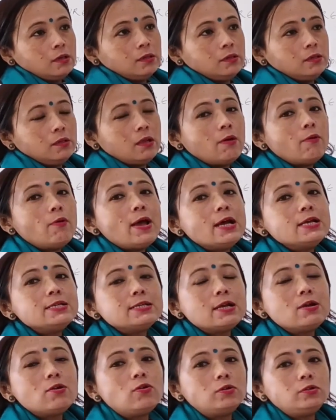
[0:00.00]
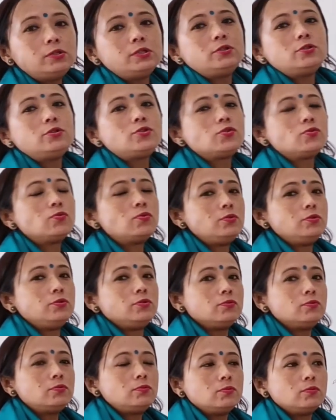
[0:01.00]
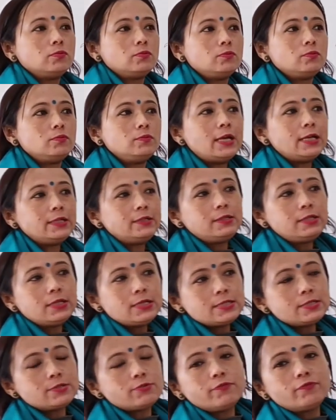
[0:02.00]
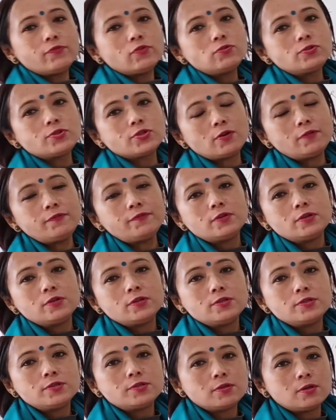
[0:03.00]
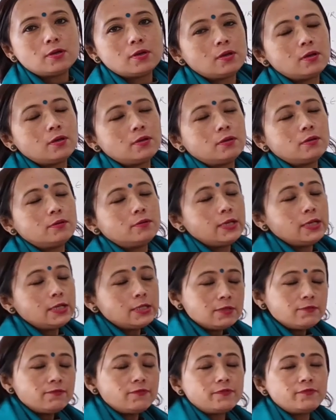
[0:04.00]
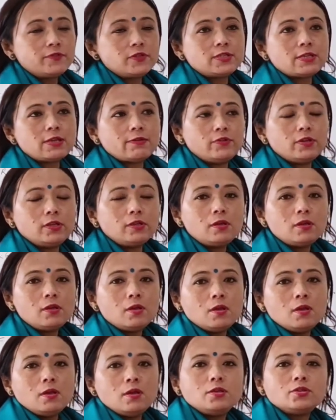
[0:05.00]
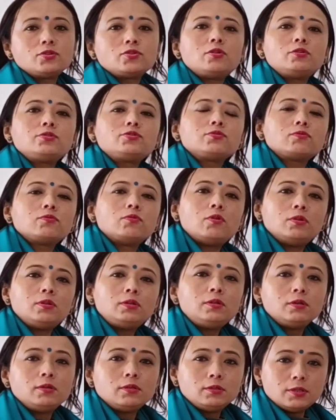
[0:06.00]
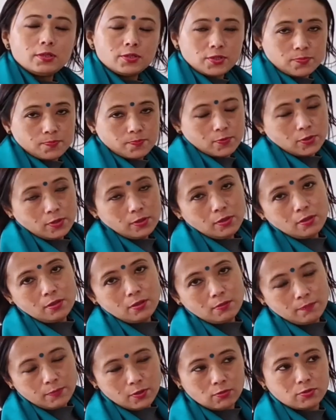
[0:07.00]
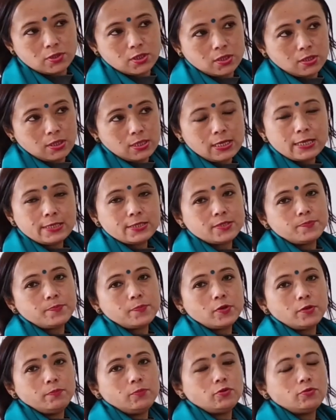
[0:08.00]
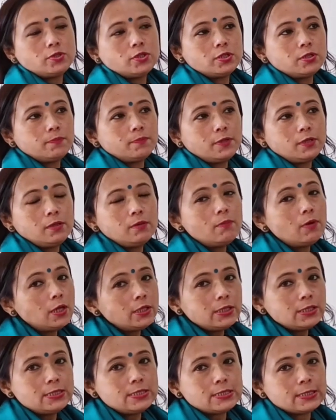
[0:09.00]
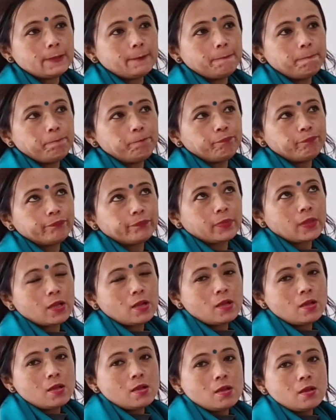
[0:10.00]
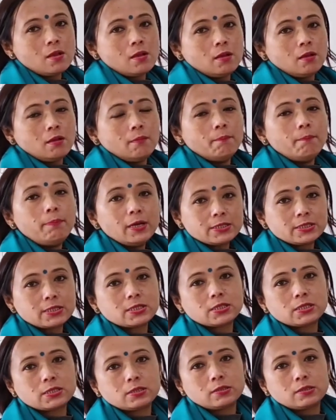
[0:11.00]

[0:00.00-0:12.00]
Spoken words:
Now, as I already told you, that this revolt of 1857 is also called the Sepoy Mutiny, like Sepoy Mutiny pani bhanincha. But